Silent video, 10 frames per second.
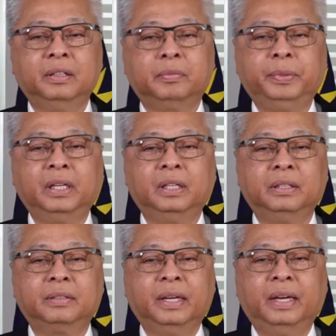
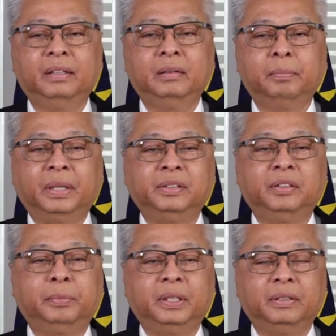speakers, and
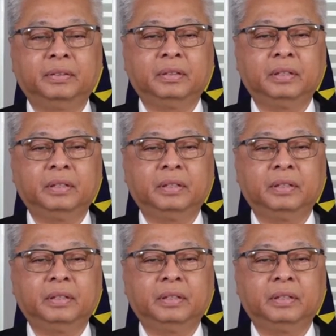participants,